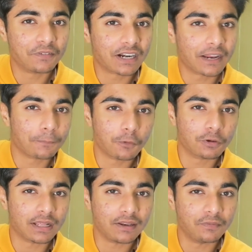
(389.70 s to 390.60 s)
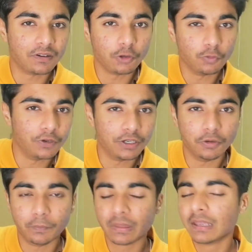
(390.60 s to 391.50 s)
I upload any new
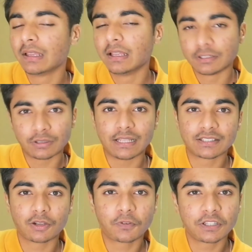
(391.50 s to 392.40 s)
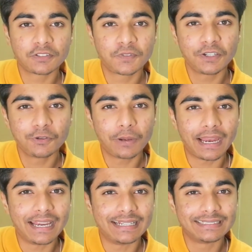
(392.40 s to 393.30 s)
video. So that's all for this video,
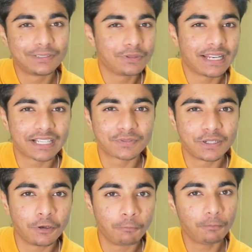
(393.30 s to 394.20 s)
and see you in the next video.